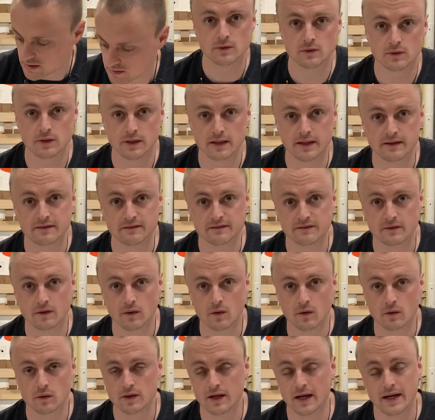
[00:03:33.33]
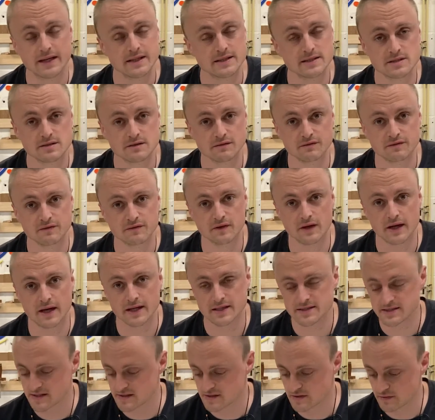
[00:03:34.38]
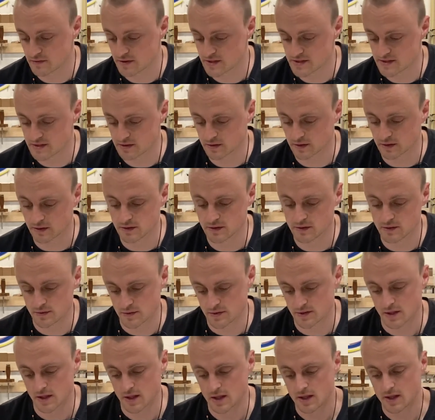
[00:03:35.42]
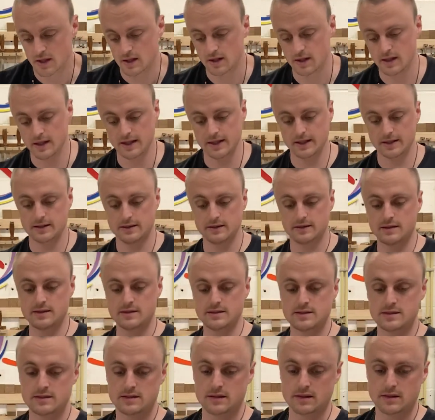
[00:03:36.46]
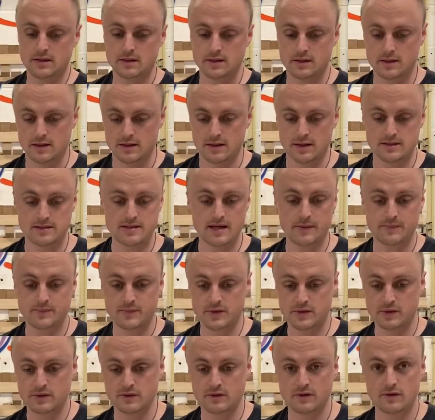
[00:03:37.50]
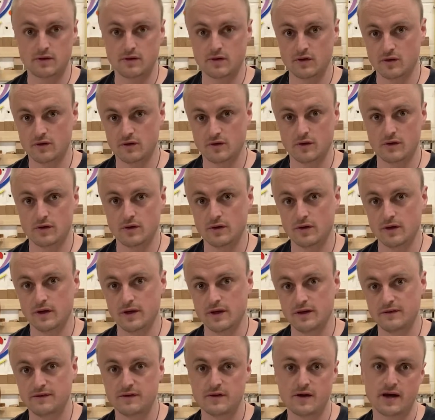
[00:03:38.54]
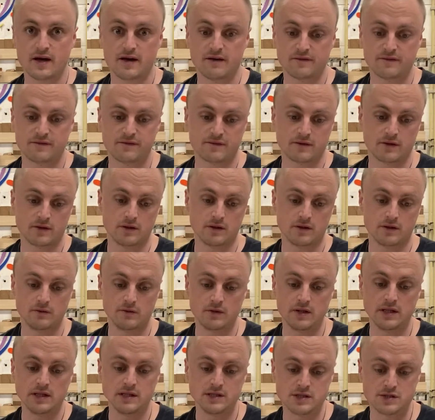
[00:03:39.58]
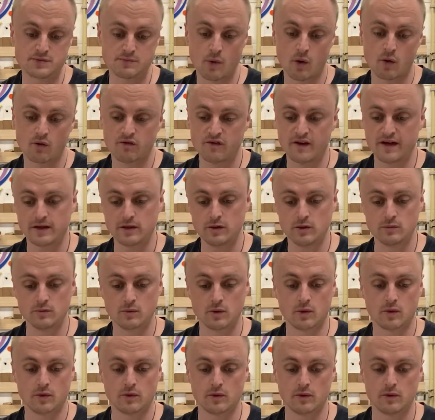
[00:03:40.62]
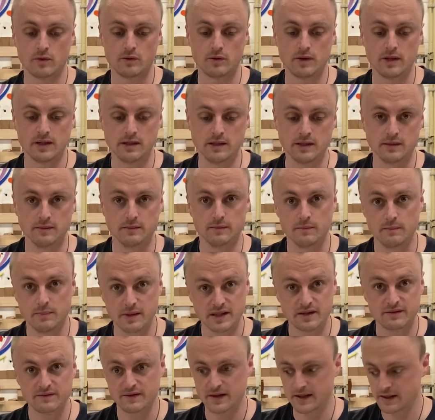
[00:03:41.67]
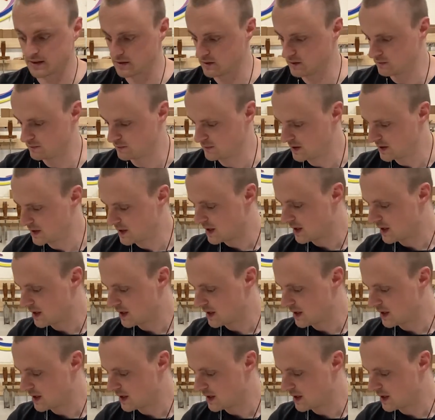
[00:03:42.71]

you'll have all kinds of accessories you can use, like this adapter, or if you have a really small vacuum or a really big vacuum,